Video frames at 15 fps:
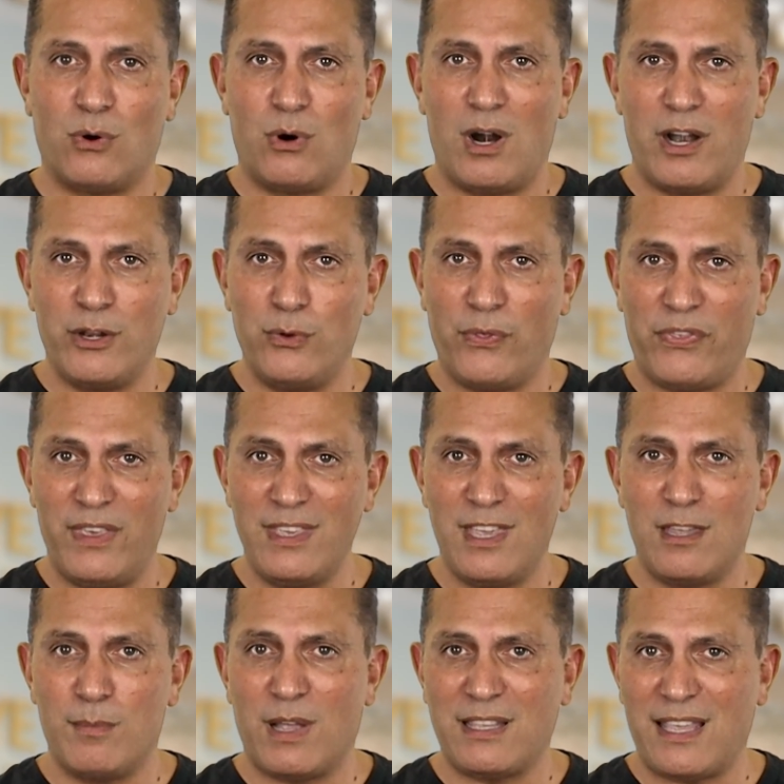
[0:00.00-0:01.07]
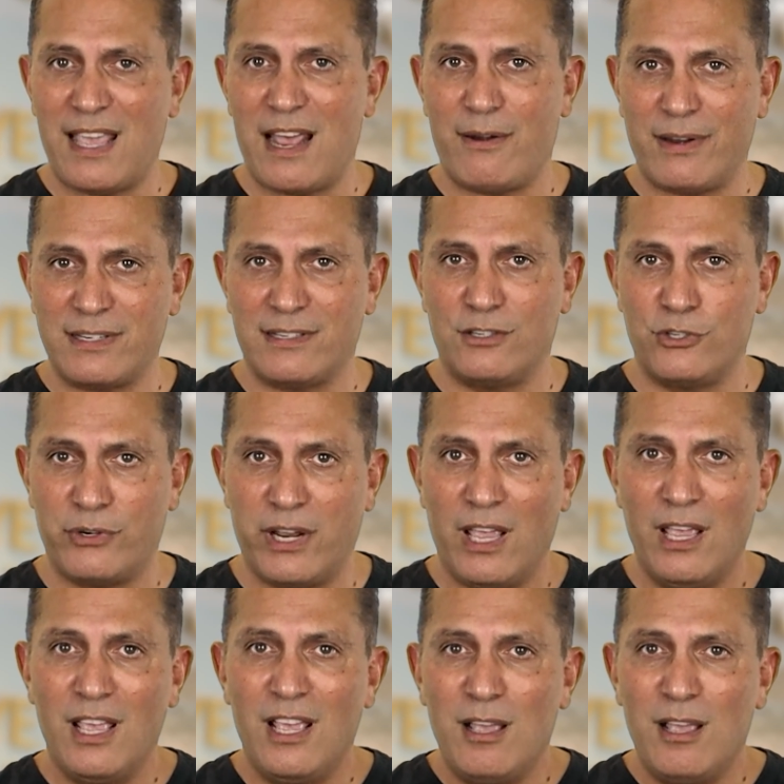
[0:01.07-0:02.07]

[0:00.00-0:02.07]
or are you thinking about cataract surgery?